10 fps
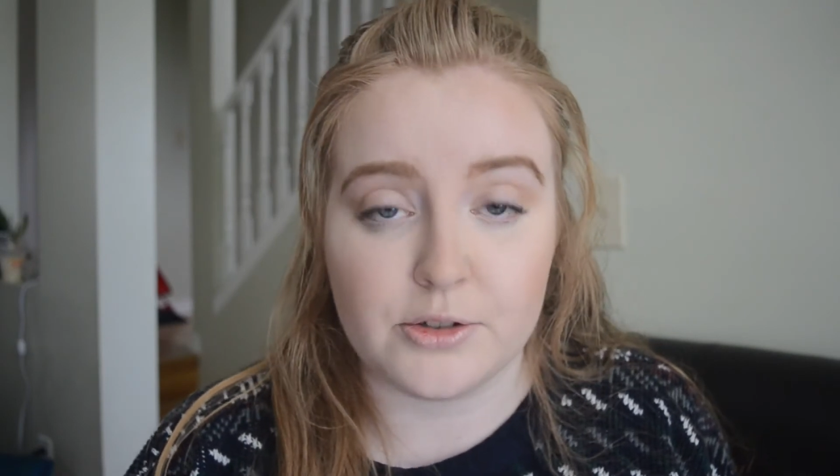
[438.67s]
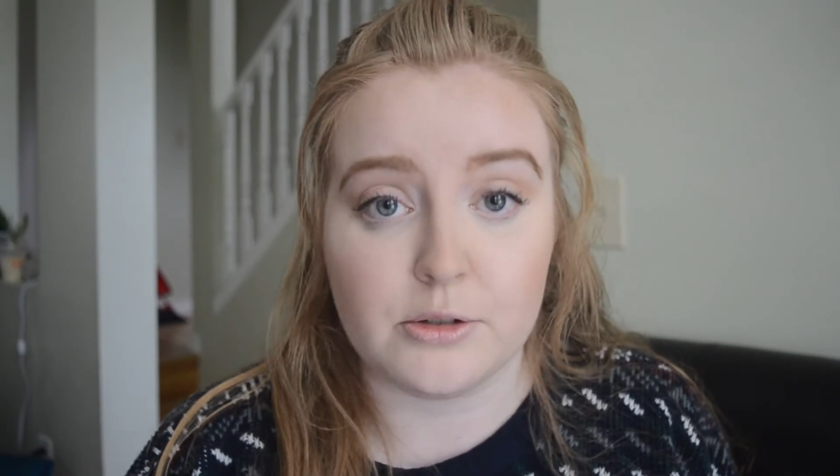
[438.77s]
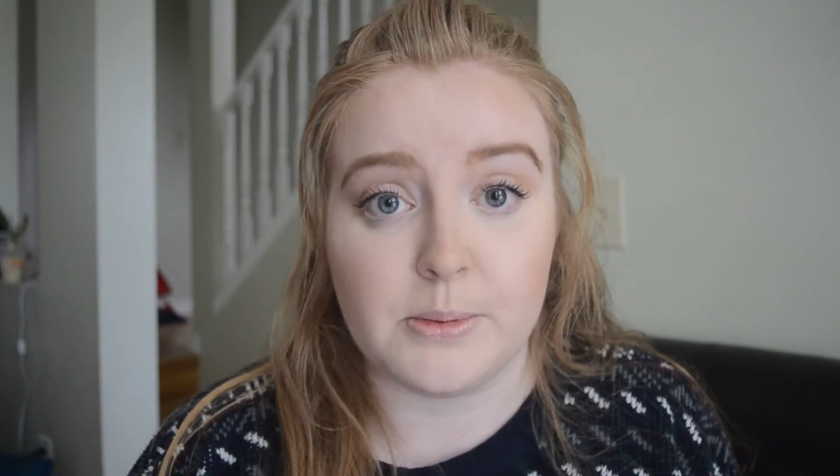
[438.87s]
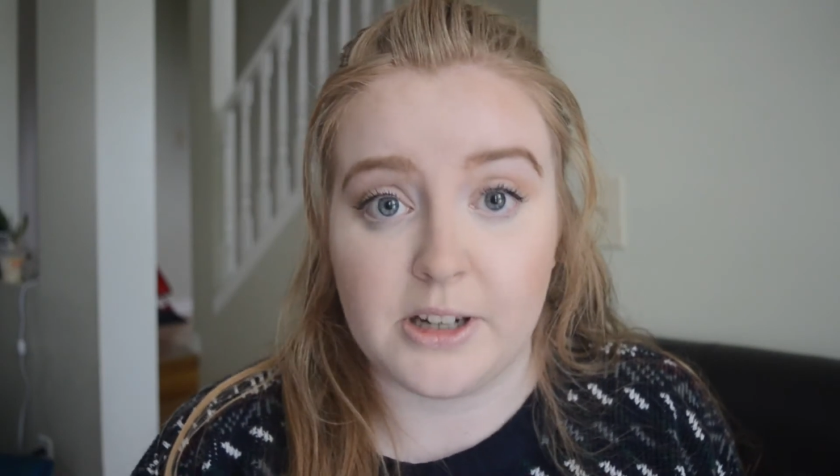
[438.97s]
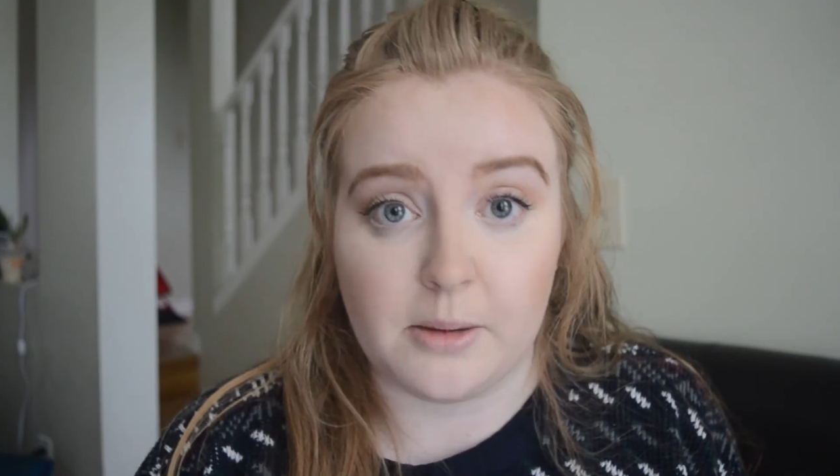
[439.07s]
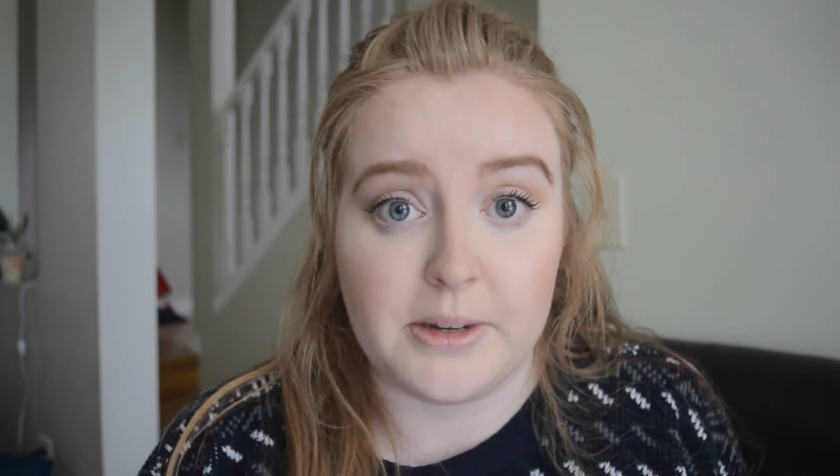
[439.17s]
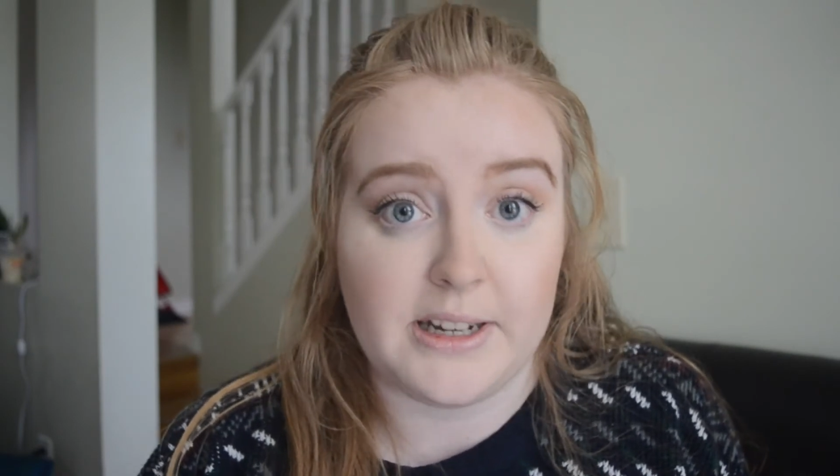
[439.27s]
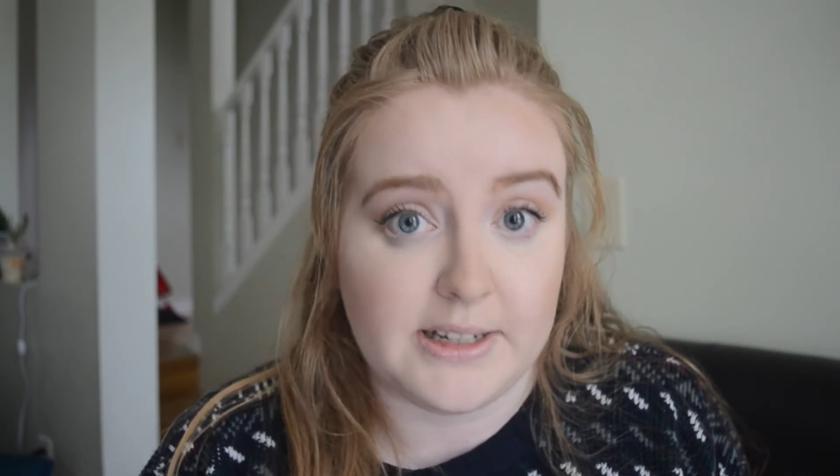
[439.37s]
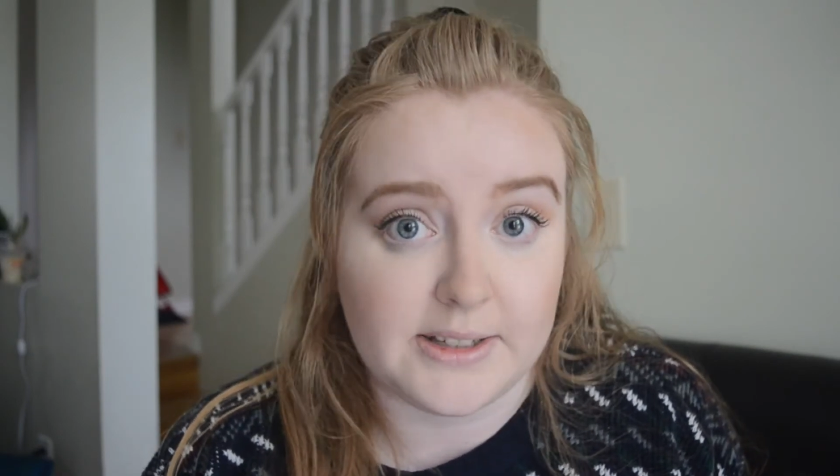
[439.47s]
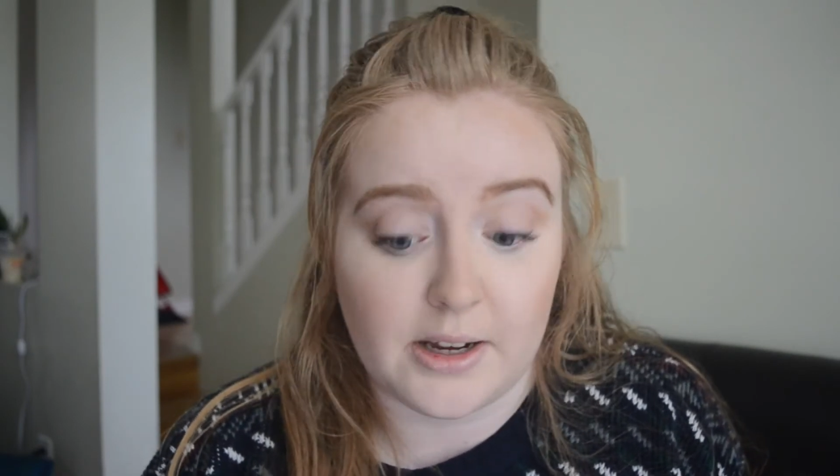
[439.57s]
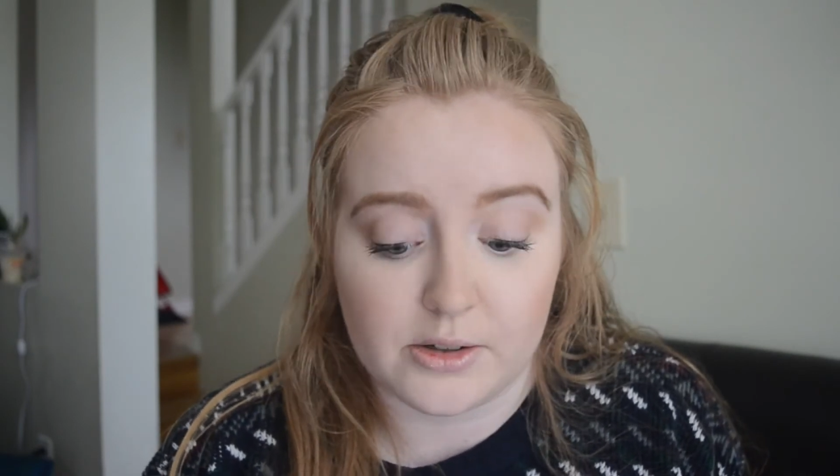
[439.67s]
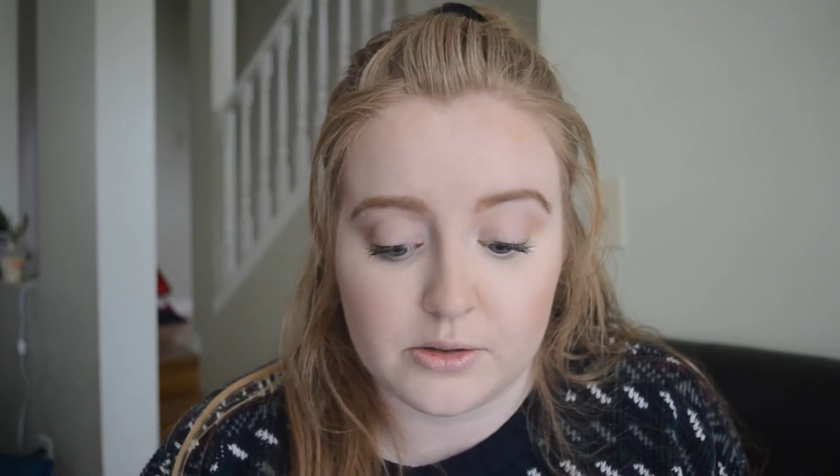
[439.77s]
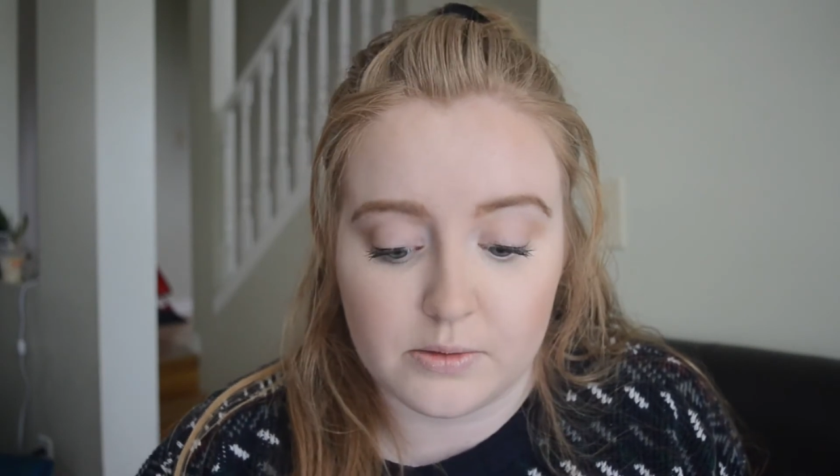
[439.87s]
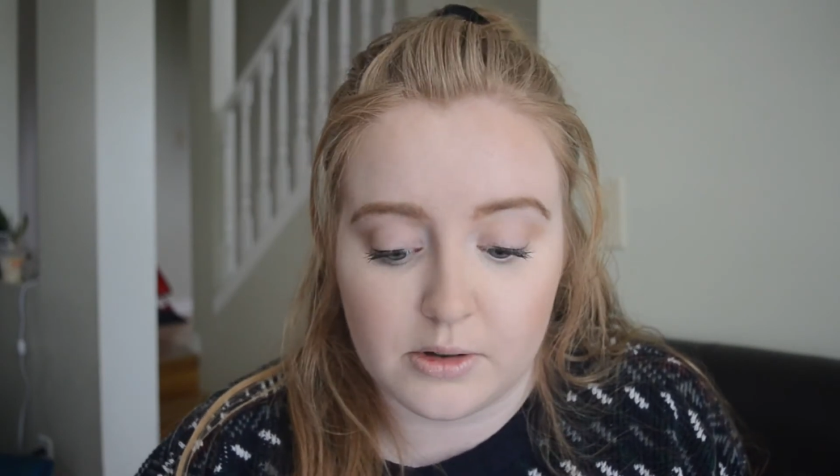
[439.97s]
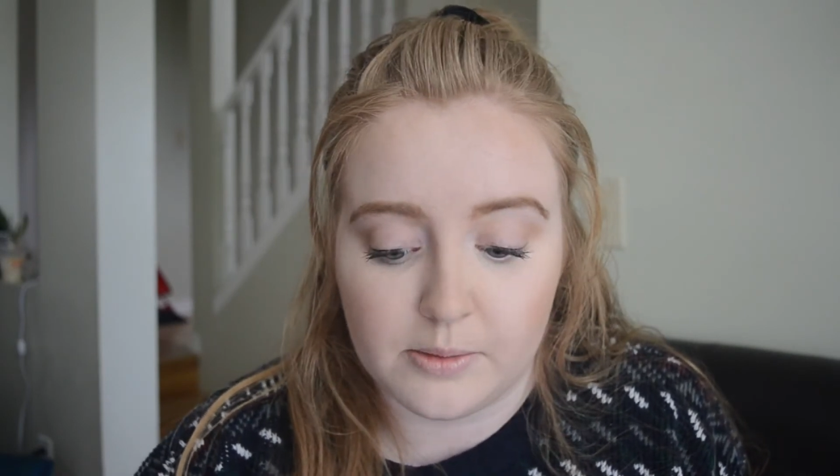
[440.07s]
to become
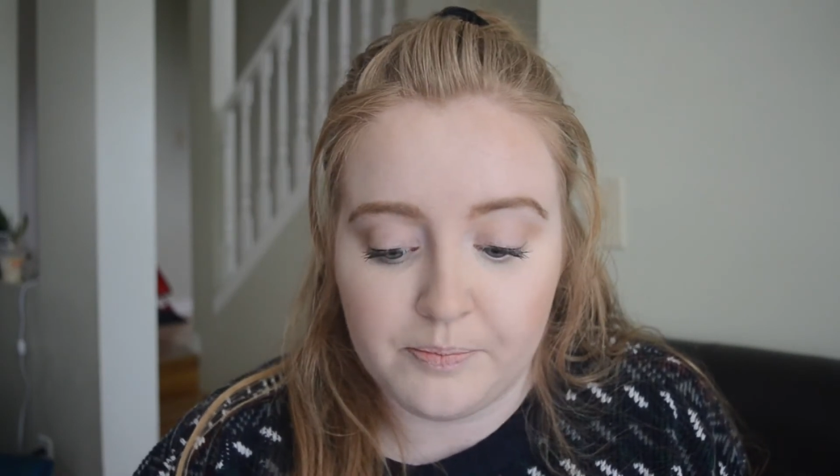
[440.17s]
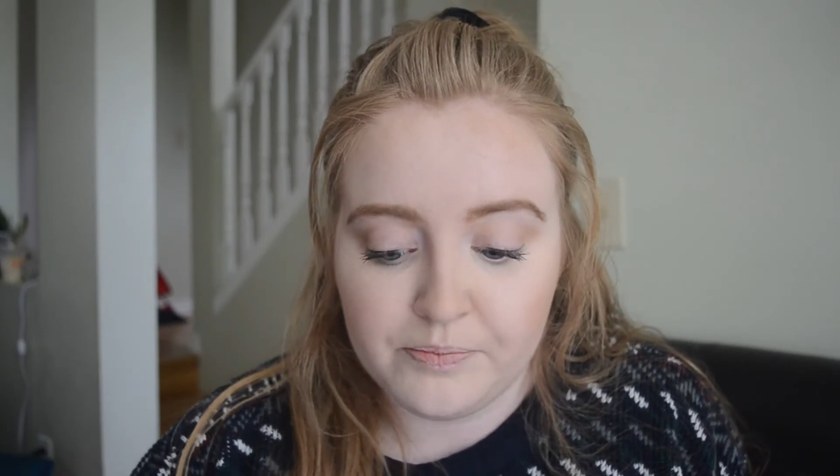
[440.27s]
asexual.